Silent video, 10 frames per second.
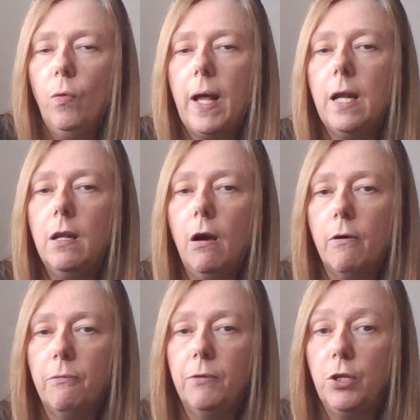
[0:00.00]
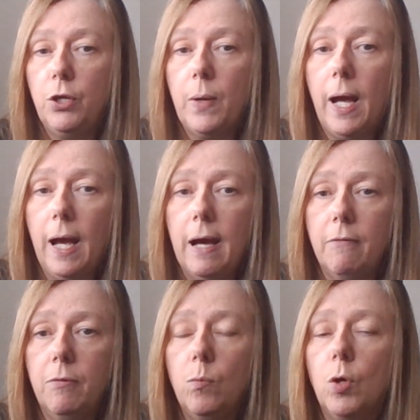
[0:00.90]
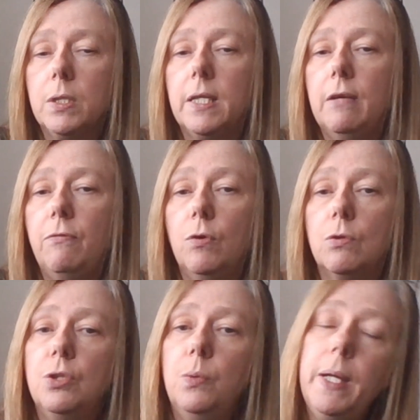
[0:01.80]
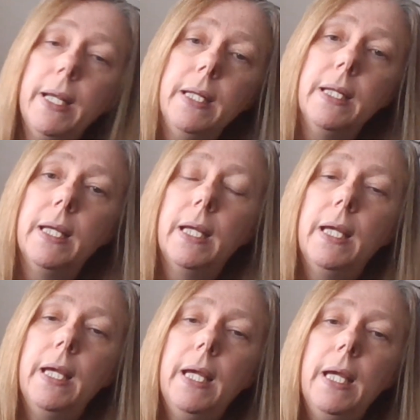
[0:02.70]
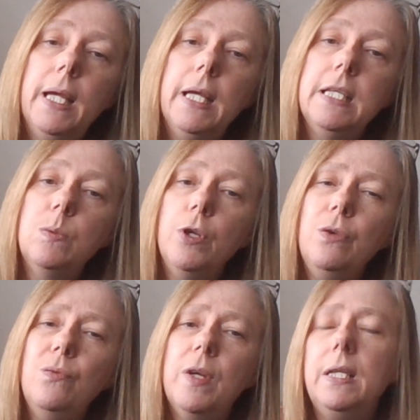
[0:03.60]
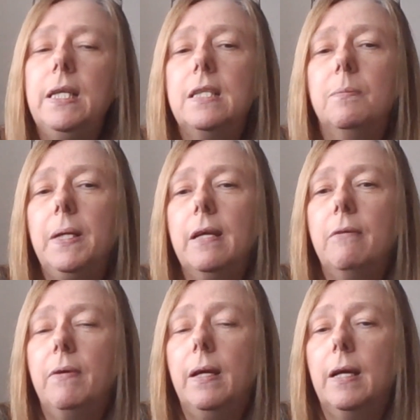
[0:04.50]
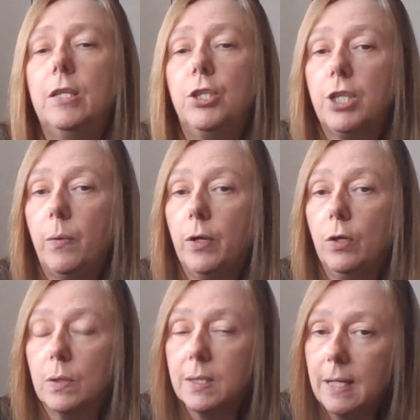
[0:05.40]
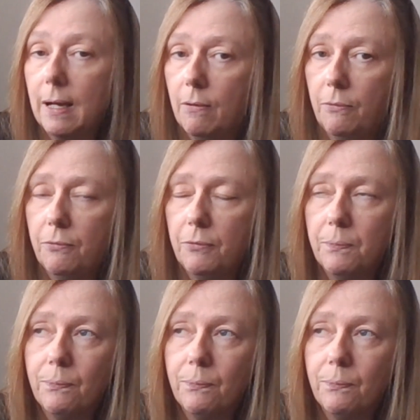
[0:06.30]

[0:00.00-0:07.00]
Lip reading: that love that you have and want to give your twin is what you really need to be giving and showing yourself.